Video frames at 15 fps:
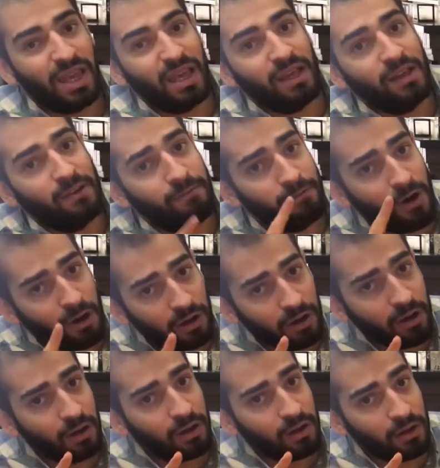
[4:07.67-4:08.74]
take
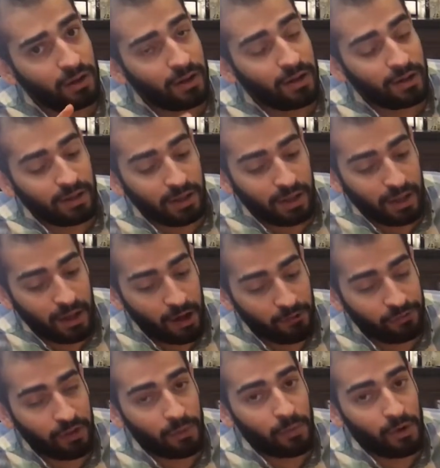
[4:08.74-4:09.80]
one
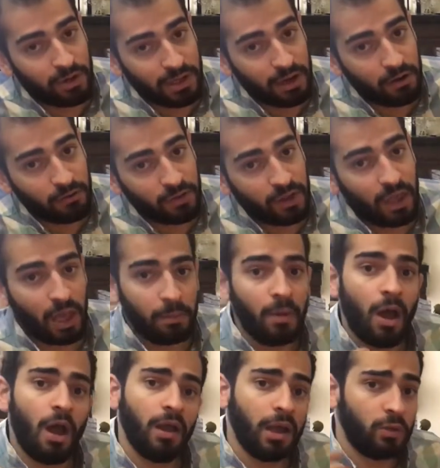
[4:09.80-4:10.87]
of their marks out of the
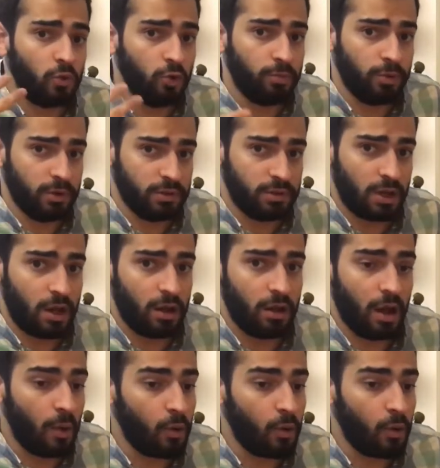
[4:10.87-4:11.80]
game, I get 2 points.